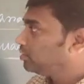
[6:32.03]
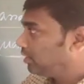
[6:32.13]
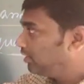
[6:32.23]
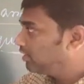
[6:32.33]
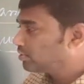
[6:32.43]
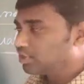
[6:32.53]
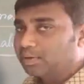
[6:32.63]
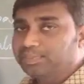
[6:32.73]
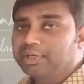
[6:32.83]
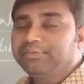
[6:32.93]
In this
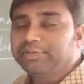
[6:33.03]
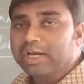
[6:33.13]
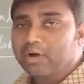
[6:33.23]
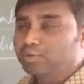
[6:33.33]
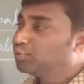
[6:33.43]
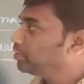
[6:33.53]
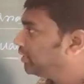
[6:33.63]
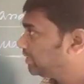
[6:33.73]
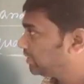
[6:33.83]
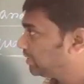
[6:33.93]
chapter, we have to
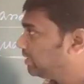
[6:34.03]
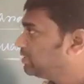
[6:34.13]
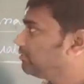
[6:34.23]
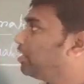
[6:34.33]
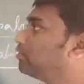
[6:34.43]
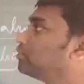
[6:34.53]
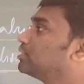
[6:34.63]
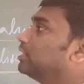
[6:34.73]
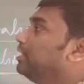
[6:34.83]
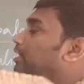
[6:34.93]
discuss, we have to
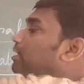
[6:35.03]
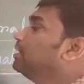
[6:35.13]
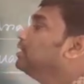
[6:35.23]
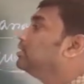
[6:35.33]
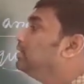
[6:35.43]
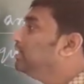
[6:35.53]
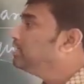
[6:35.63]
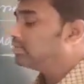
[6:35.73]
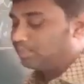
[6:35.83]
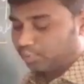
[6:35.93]
study these